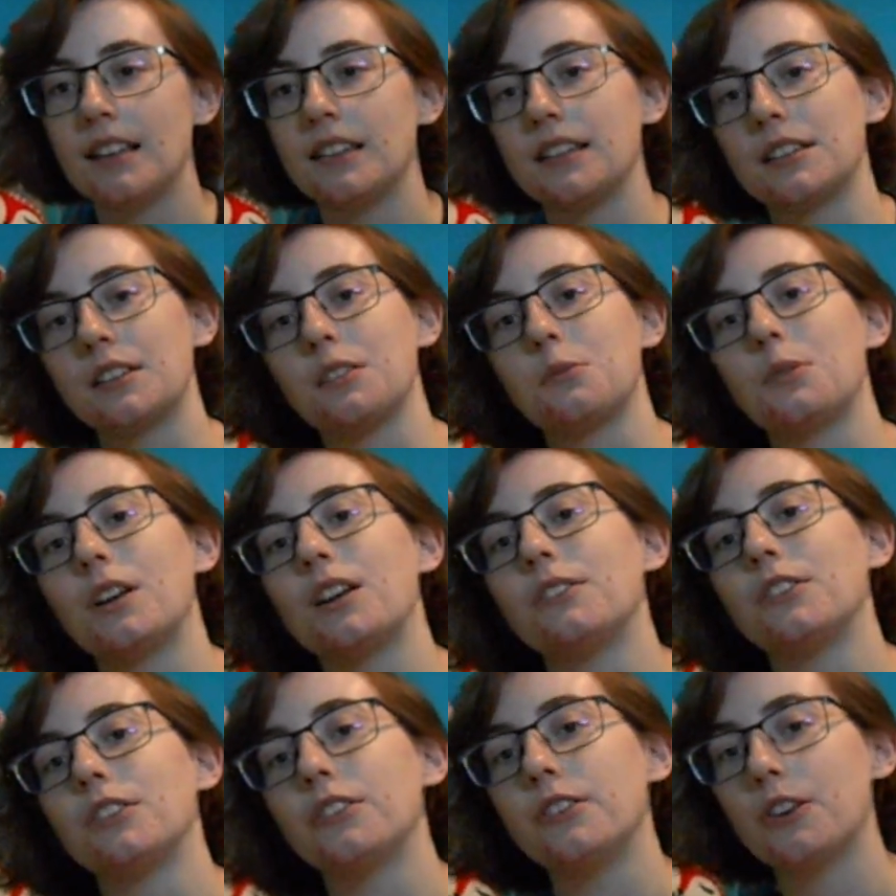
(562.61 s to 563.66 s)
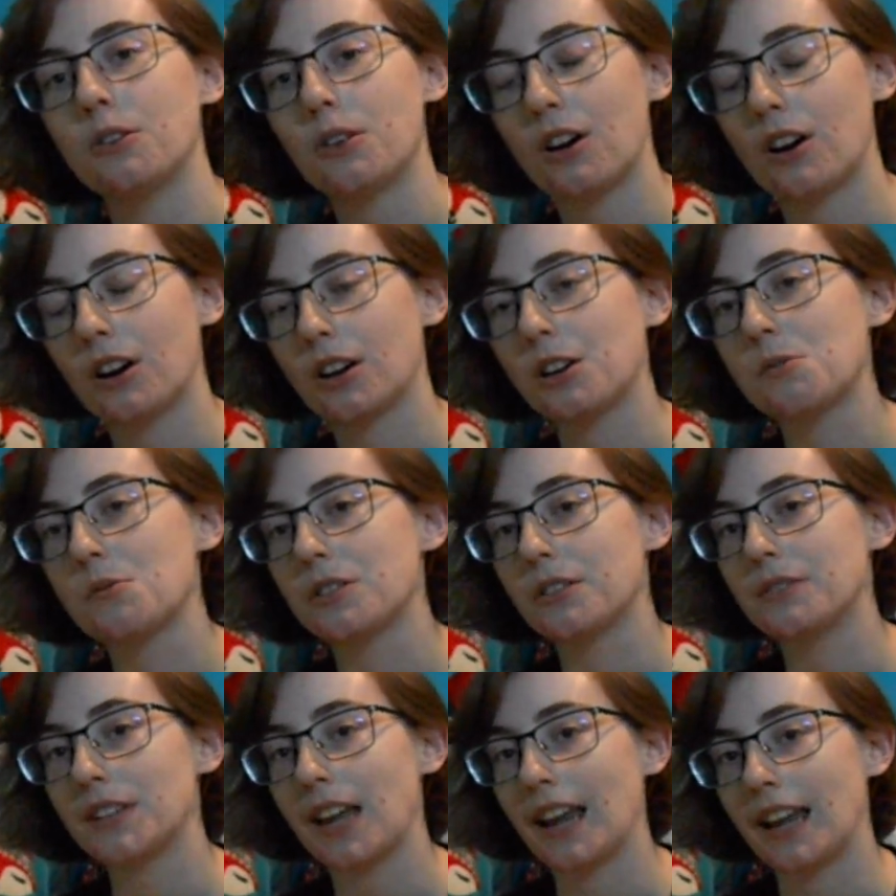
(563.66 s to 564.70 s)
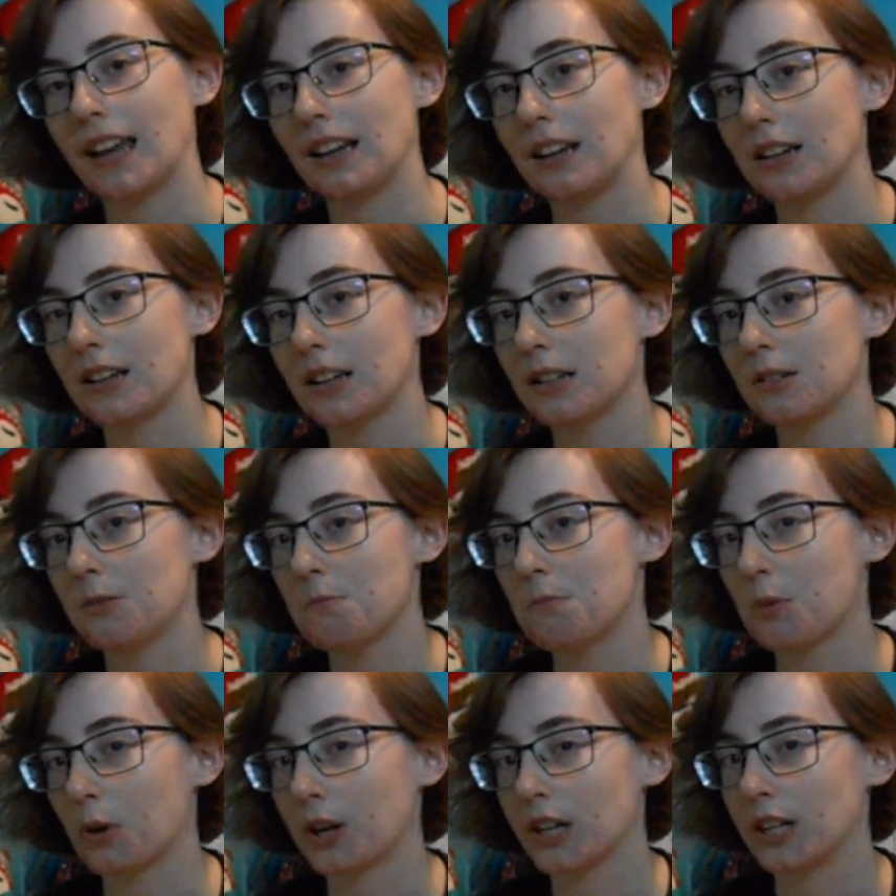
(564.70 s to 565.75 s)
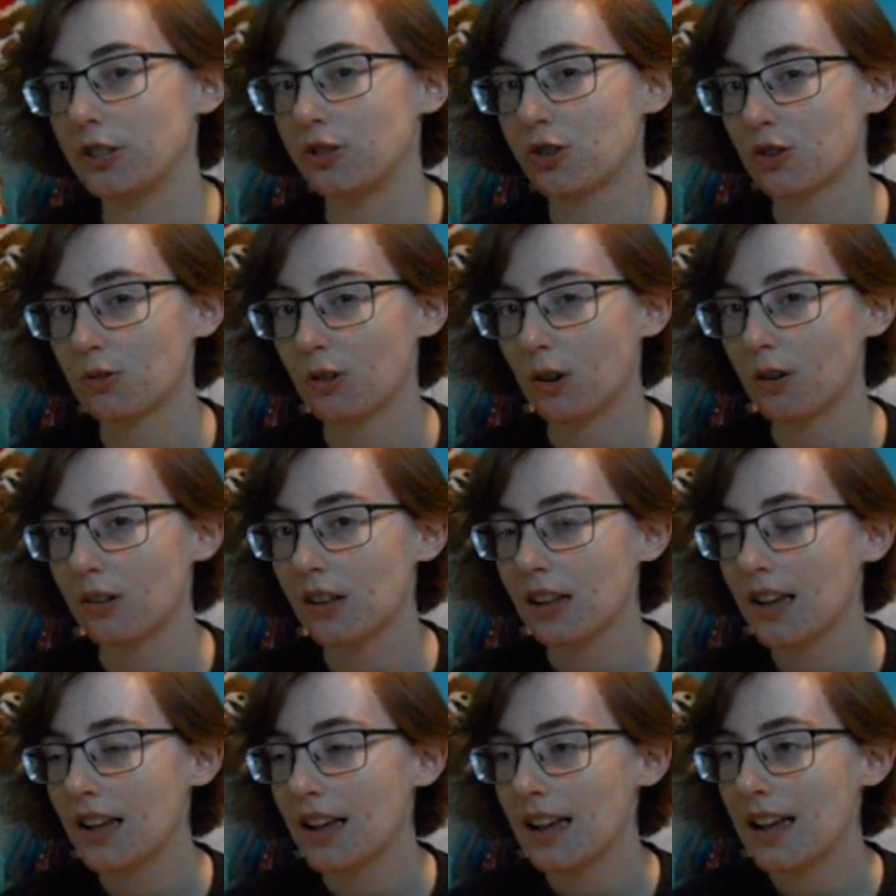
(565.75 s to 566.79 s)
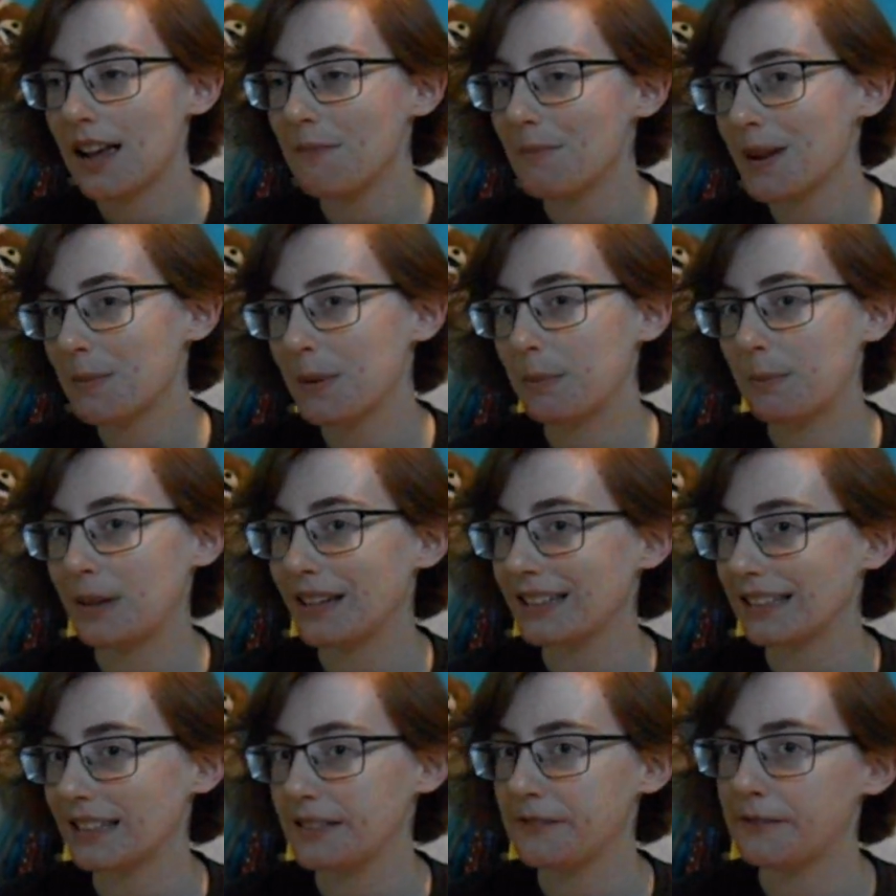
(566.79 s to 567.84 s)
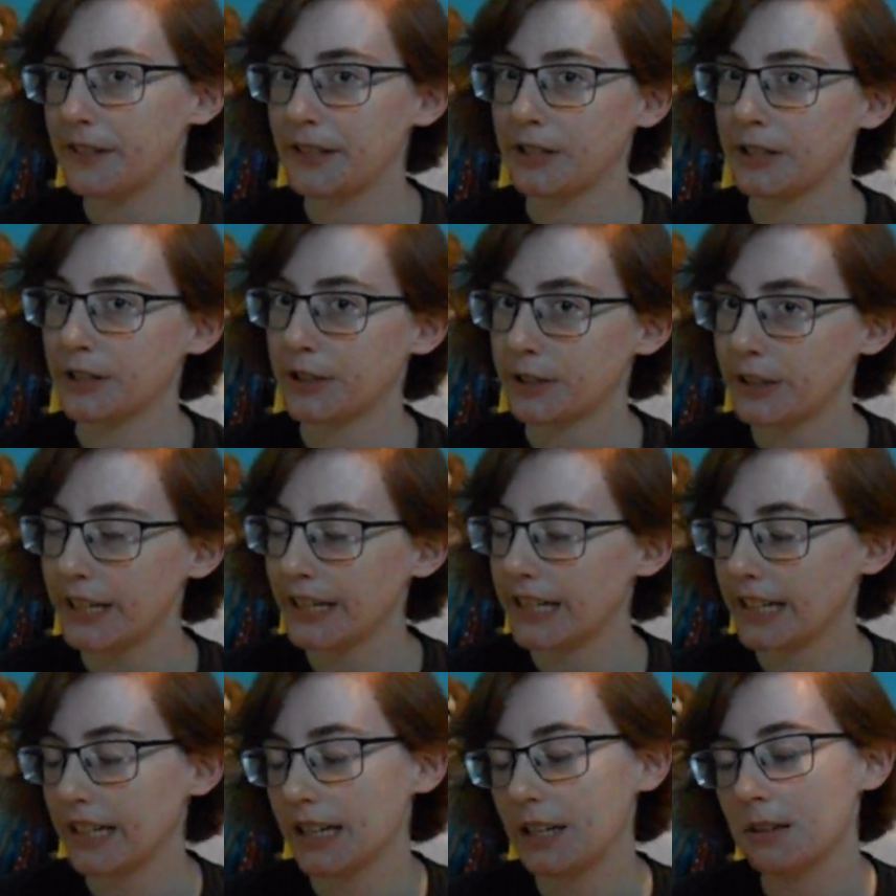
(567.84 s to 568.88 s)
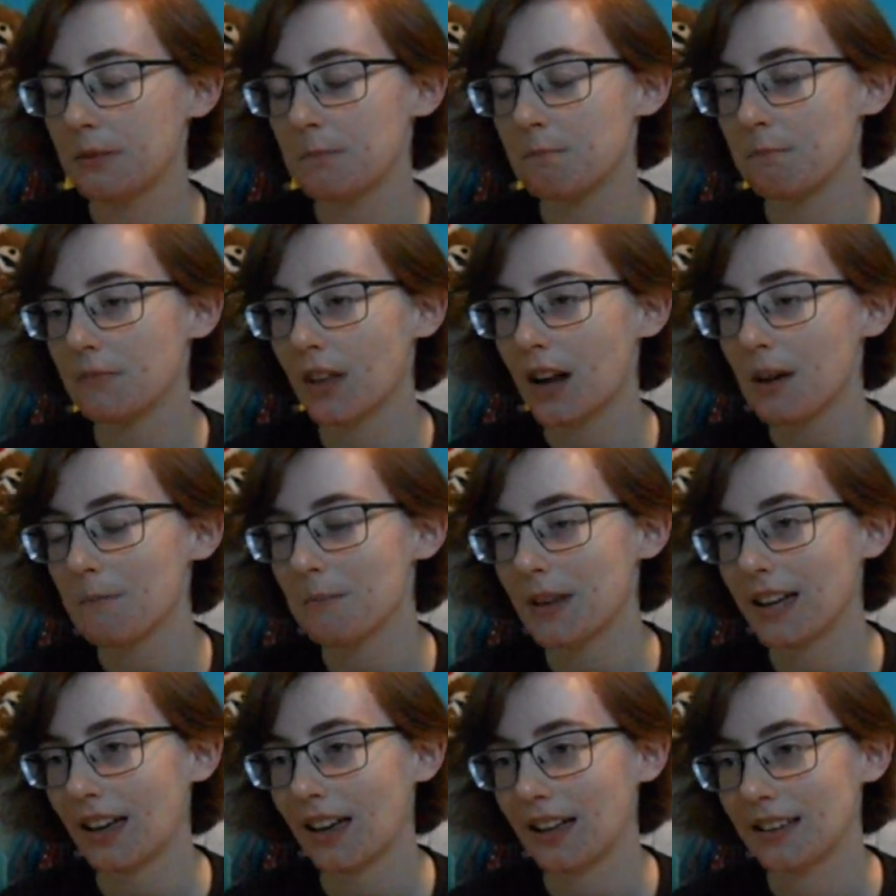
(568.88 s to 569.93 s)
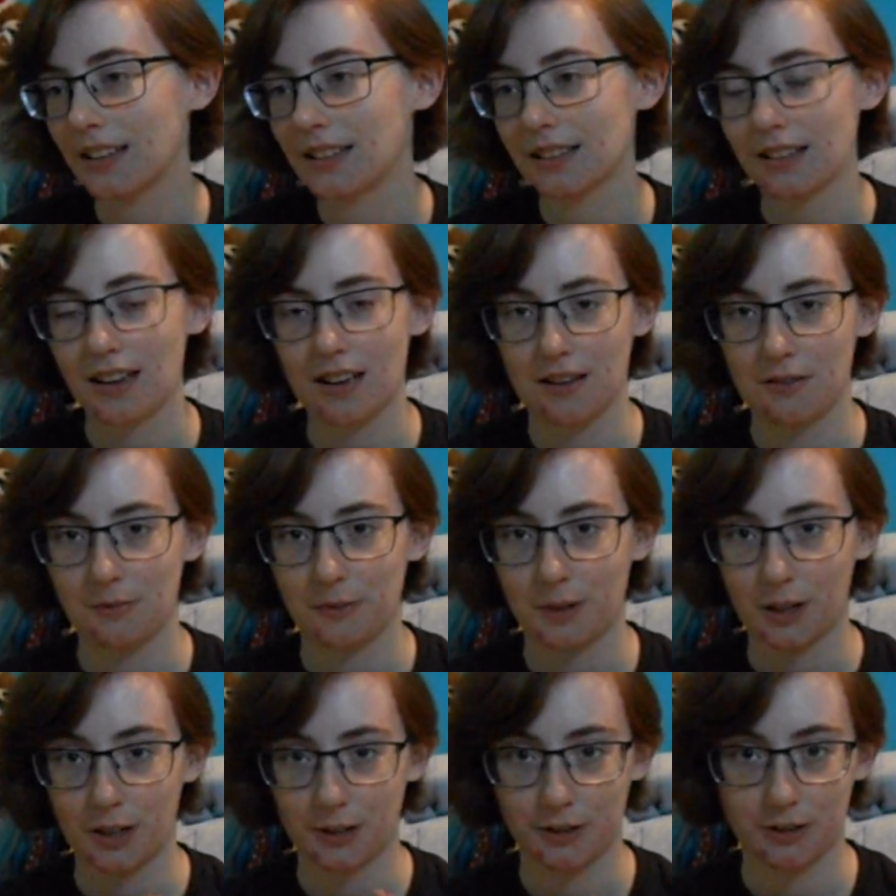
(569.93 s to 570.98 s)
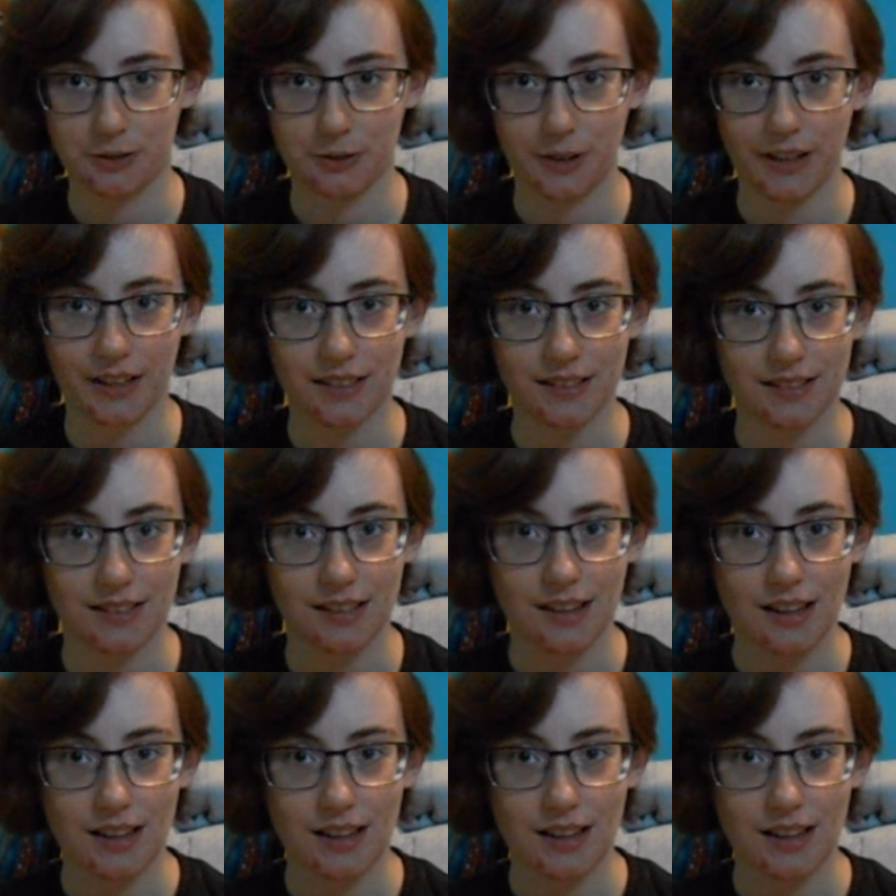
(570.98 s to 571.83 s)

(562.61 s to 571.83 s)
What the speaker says: This is whenever No Heart would have taken more control, and maybe Beastly fears Shrieky, not because of her shrieks